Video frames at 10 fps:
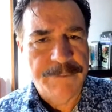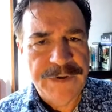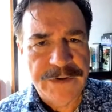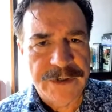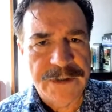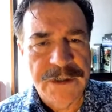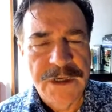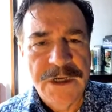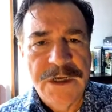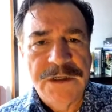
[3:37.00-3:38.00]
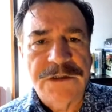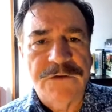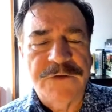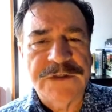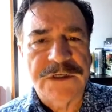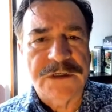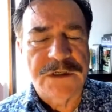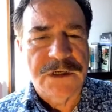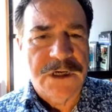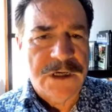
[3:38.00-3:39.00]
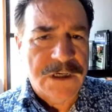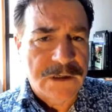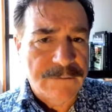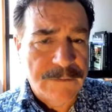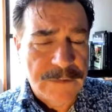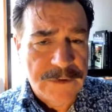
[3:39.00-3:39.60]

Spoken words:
period to visit the